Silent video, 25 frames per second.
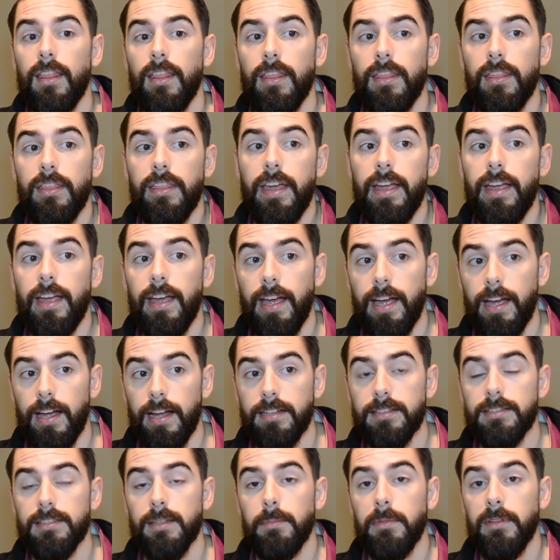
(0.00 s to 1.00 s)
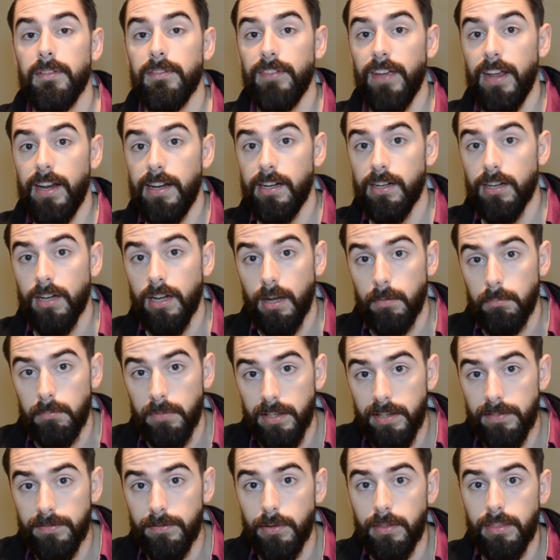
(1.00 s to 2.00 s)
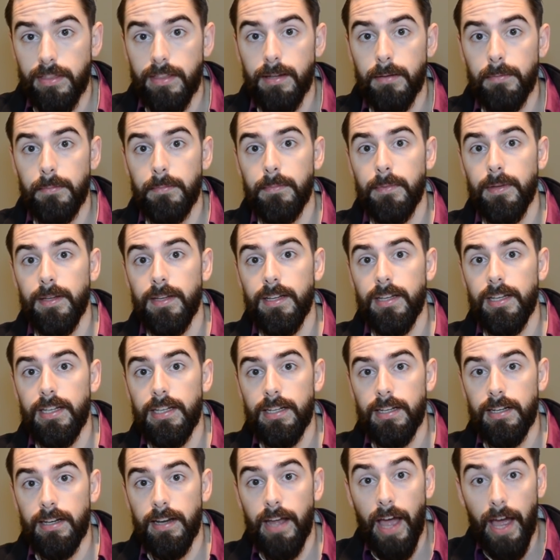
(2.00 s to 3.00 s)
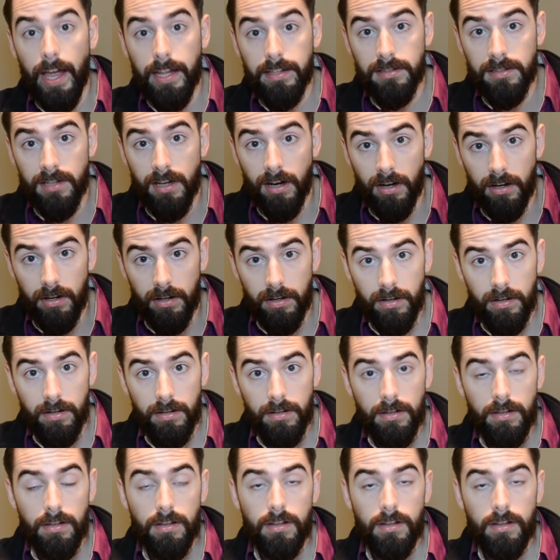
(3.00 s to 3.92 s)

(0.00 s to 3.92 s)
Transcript: They had some of the Vanir come live with them in Asgard